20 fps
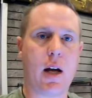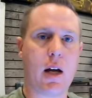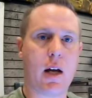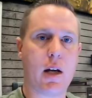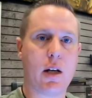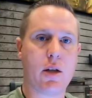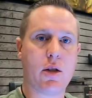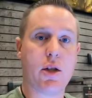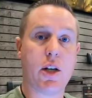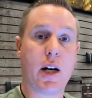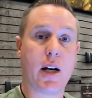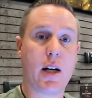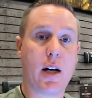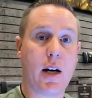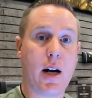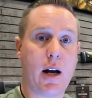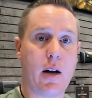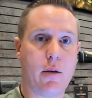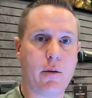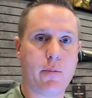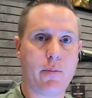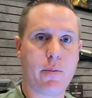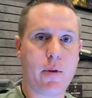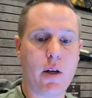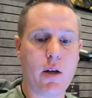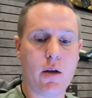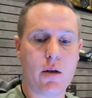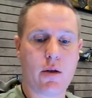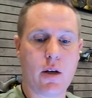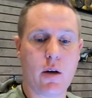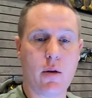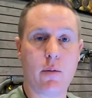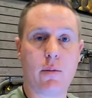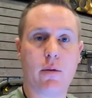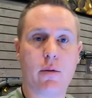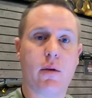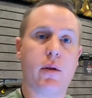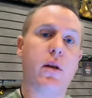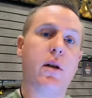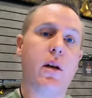and checking it out. so,
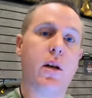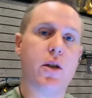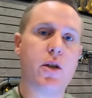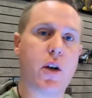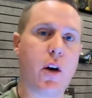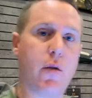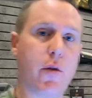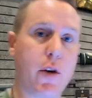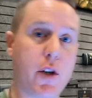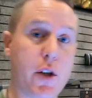let's go